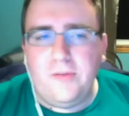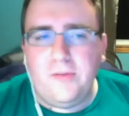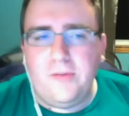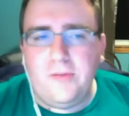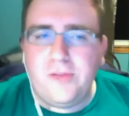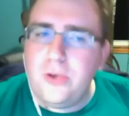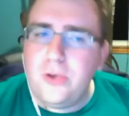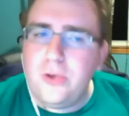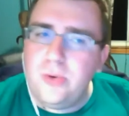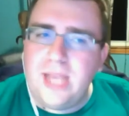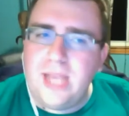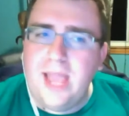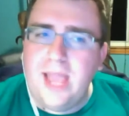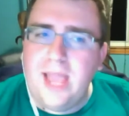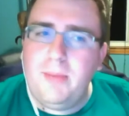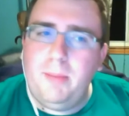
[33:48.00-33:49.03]
Feud
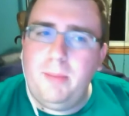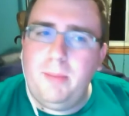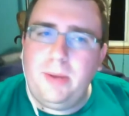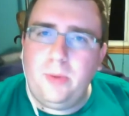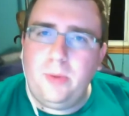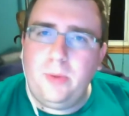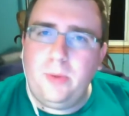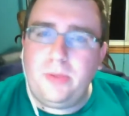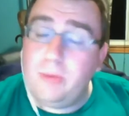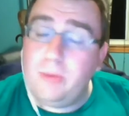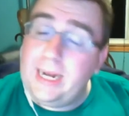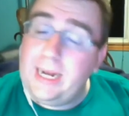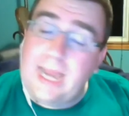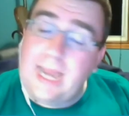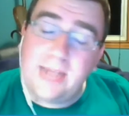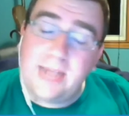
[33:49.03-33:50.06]
game, but with
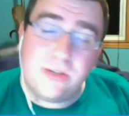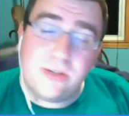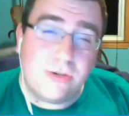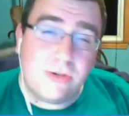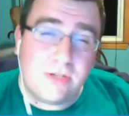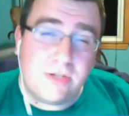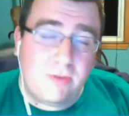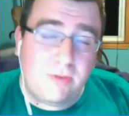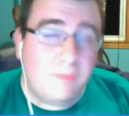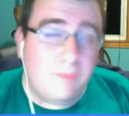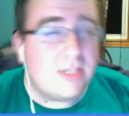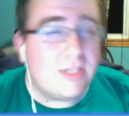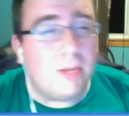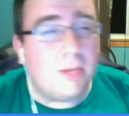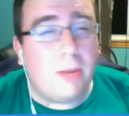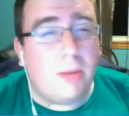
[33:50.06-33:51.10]
Reddit answers from the
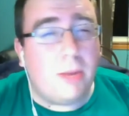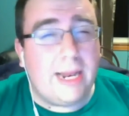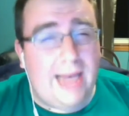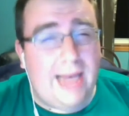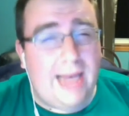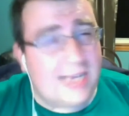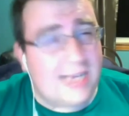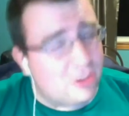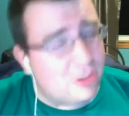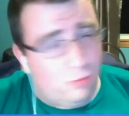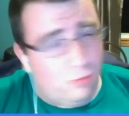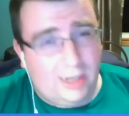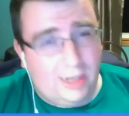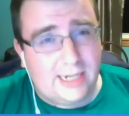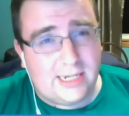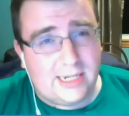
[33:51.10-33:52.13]
subreddit Ask
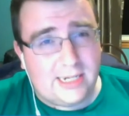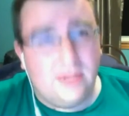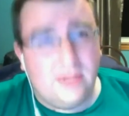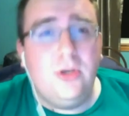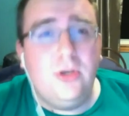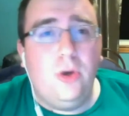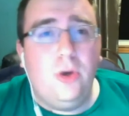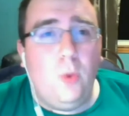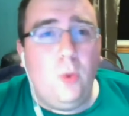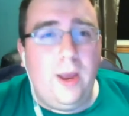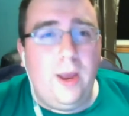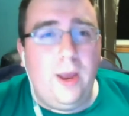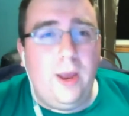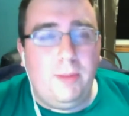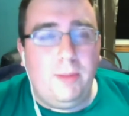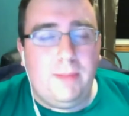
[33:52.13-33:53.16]
Reddit,
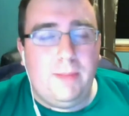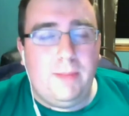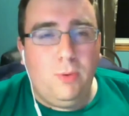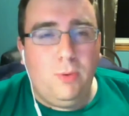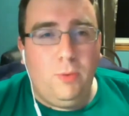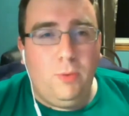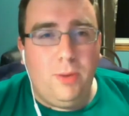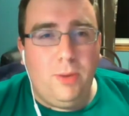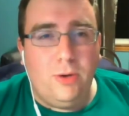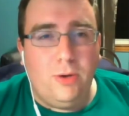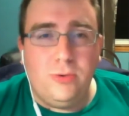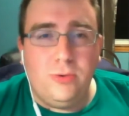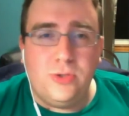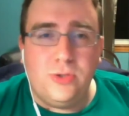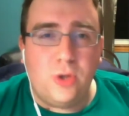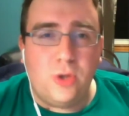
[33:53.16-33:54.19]
where people
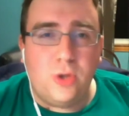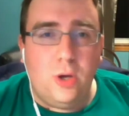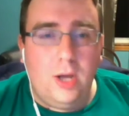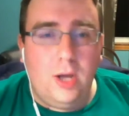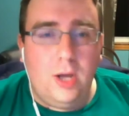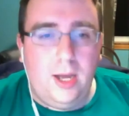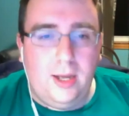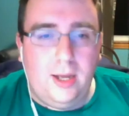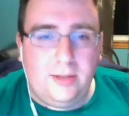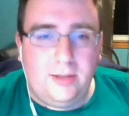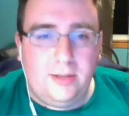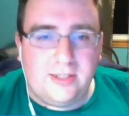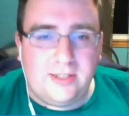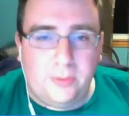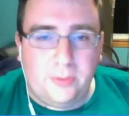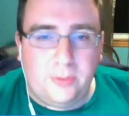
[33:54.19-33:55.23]
pose.
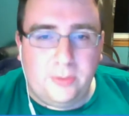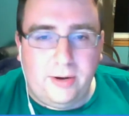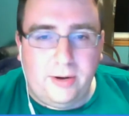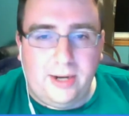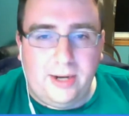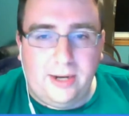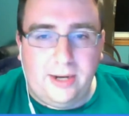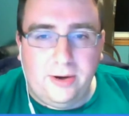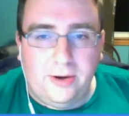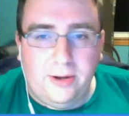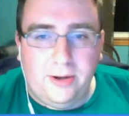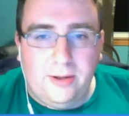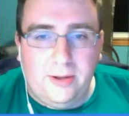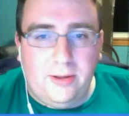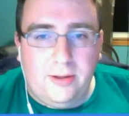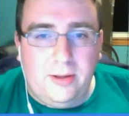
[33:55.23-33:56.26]
Let's see, what did I write here?
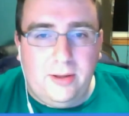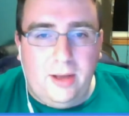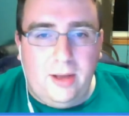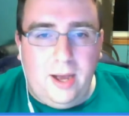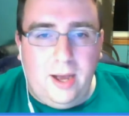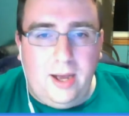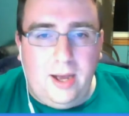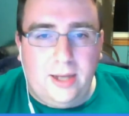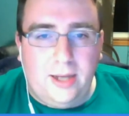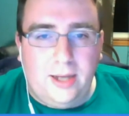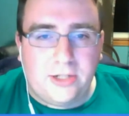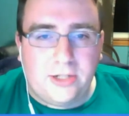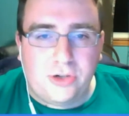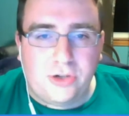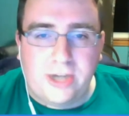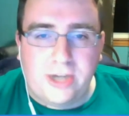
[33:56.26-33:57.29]

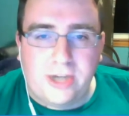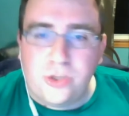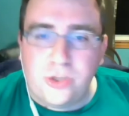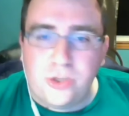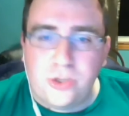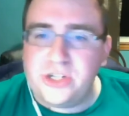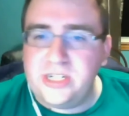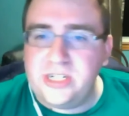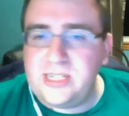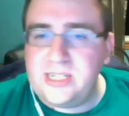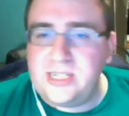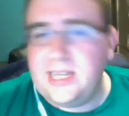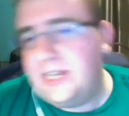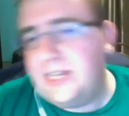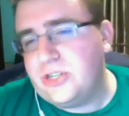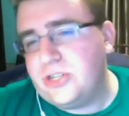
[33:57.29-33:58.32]
Strange questions,
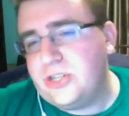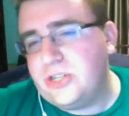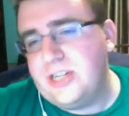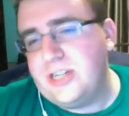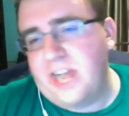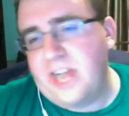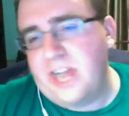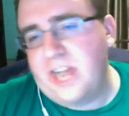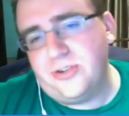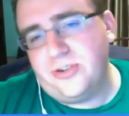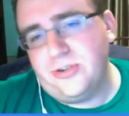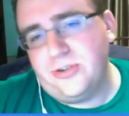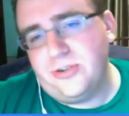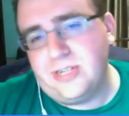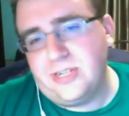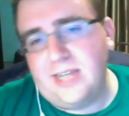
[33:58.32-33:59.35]
getting strange
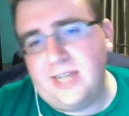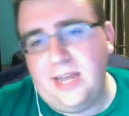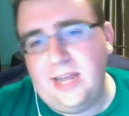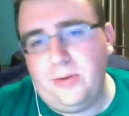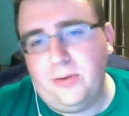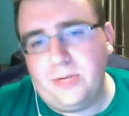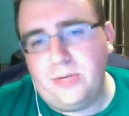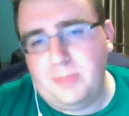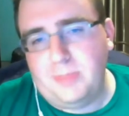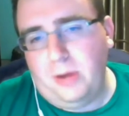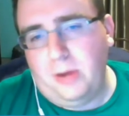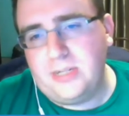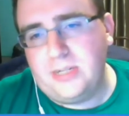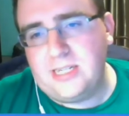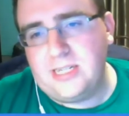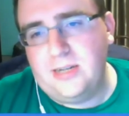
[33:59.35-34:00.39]
answers in
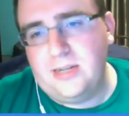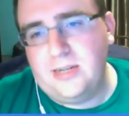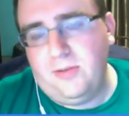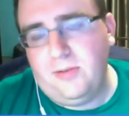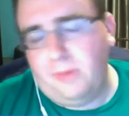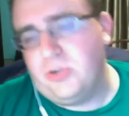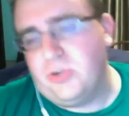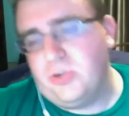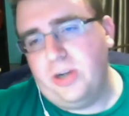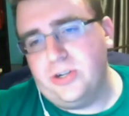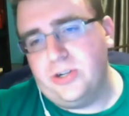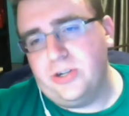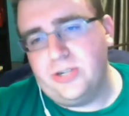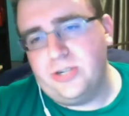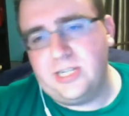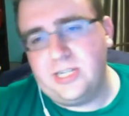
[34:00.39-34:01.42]
response from
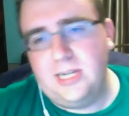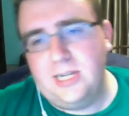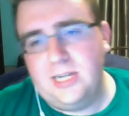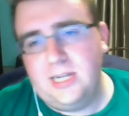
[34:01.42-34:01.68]
strangers.